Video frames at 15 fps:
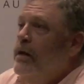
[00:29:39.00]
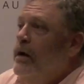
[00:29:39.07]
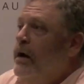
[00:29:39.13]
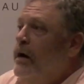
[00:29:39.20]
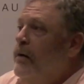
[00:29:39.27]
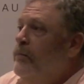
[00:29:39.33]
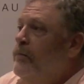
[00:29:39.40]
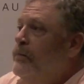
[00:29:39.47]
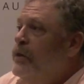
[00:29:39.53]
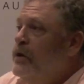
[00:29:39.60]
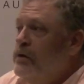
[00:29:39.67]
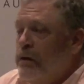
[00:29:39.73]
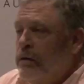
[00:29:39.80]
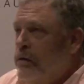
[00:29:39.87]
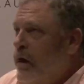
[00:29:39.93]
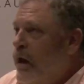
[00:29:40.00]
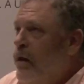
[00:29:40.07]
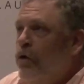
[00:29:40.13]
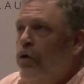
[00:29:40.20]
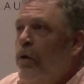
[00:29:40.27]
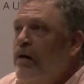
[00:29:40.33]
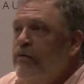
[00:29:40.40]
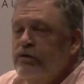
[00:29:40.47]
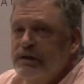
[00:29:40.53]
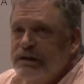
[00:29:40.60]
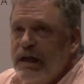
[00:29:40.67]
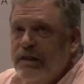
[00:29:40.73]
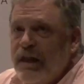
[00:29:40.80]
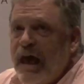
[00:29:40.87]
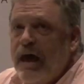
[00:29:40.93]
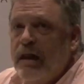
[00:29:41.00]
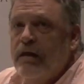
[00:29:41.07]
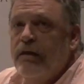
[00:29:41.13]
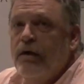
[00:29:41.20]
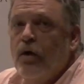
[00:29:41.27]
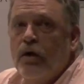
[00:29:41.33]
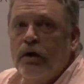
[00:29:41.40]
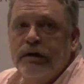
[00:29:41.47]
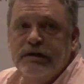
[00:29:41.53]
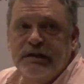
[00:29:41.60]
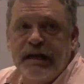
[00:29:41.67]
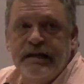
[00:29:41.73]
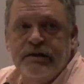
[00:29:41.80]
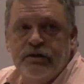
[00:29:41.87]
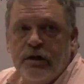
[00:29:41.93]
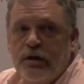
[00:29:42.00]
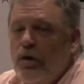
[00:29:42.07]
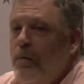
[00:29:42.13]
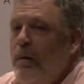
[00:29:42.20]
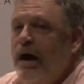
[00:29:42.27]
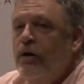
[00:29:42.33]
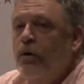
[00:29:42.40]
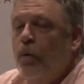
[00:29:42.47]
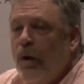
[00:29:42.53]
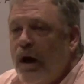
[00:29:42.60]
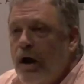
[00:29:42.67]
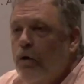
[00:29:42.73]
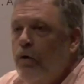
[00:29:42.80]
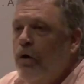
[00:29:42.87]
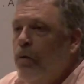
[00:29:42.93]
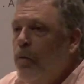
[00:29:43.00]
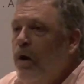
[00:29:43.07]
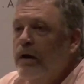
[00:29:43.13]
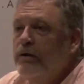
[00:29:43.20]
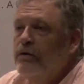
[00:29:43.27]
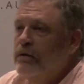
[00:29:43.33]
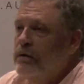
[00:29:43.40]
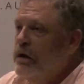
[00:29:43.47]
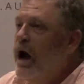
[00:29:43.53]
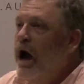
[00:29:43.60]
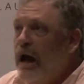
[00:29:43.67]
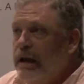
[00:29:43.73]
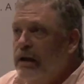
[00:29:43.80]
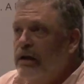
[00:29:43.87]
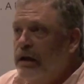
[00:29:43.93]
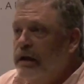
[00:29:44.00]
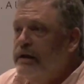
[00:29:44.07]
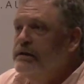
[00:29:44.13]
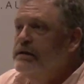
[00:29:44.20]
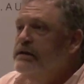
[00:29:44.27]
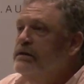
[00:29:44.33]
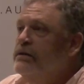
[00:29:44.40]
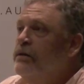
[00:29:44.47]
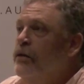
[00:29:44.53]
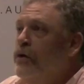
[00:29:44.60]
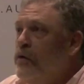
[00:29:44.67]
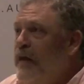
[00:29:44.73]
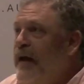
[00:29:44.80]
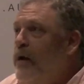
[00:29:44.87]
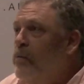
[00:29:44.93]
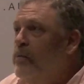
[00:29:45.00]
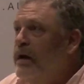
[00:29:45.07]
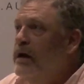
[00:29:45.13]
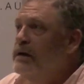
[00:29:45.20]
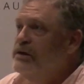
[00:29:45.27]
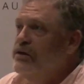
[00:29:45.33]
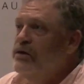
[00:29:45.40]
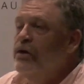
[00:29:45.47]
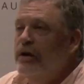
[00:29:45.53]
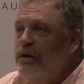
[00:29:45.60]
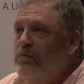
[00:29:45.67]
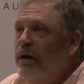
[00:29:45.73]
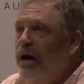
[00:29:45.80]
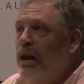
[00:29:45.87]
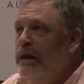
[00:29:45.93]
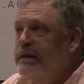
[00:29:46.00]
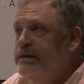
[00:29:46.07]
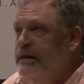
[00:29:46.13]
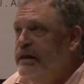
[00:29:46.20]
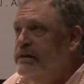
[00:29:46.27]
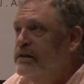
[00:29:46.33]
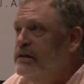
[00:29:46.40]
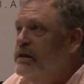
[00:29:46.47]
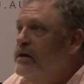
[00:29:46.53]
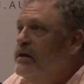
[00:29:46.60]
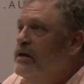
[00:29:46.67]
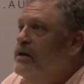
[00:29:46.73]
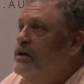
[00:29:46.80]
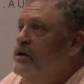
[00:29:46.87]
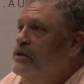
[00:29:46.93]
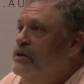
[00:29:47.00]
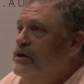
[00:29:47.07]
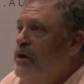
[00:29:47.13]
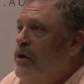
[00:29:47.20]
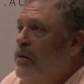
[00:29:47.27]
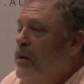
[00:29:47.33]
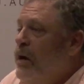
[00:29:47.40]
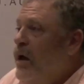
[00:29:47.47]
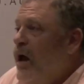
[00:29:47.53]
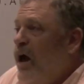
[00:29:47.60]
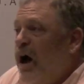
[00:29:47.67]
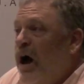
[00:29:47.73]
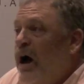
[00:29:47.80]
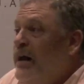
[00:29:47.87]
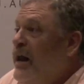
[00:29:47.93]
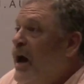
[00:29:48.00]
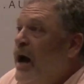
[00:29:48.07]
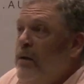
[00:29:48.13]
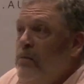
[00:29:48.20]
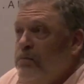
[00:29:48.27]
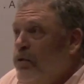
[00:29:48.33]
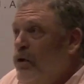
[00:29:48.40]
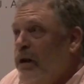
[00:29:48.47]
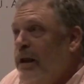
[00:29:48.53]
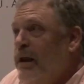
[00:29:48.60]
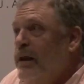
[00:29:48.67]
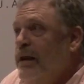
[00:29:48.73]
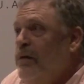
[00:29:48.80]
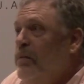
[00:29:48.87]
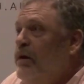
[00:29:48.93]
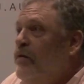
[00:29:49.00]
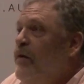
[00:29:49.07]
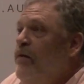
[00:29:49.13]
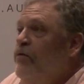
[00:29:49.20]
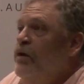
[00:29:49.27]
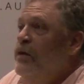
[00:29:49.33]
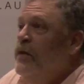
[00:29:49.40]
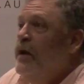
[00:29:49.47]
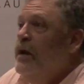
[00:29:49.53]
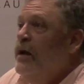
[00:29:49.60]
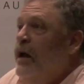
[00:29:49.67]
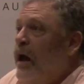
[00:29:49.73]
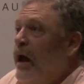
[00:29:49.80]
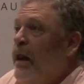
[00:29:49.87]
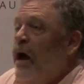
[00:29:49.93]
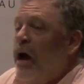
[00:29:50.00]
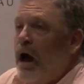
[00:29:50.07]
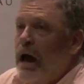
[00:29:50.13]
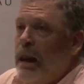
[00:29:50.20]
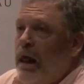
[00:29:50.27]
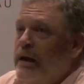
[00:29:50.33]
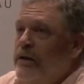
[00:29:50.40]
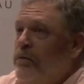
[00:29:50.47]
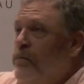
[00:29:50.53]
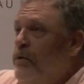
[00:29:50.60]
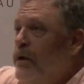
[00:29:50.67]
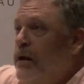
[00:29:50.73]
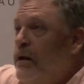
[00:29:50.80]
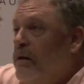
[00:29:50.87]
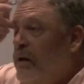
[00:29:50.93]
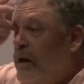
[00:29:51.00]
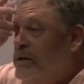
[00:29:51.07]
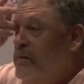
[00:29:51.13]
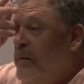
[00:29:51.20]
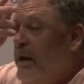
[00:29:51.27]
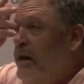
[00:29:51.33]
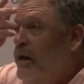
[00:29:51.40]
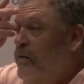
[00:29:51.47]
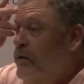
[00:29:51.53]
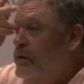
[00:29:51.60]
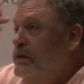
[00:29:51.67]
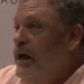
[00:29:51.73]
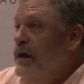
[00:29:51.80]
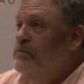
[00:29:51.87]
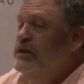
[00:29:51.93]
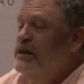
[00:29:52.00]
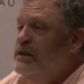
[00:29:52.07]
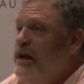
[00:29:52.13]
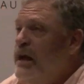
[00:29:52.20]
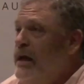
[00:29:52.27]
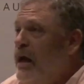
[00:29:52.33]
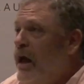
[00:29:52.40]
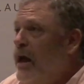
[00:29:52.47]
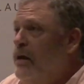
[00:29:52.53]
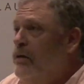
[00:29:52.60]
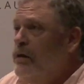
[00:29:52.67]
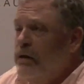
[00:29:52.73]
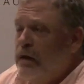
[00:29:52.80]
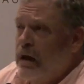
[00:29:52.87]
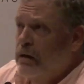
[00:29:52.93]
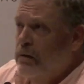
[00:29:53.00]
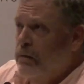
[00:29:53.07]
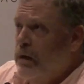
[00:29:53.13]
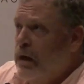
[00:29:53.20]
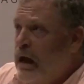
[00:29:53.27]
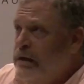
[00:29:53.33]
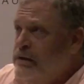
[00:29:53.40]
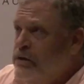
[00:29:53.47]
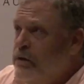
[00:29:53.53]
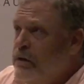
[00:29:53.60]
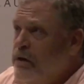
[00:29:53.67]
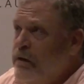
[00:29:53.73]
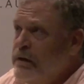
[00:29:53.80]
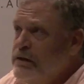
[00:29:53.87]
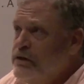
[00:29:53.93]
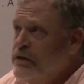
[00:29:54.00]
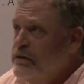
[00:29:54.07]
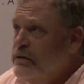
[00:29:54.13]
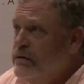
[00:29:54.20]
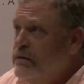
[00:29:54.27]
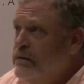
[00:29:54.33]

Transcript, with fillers: Um, whoever's at the head of the organization, no matter where or what kind it is, they're there because they're good at politics. So I, I put in a little bit of everything, and I, I like to put in as many different types as I can. Did that answer the question?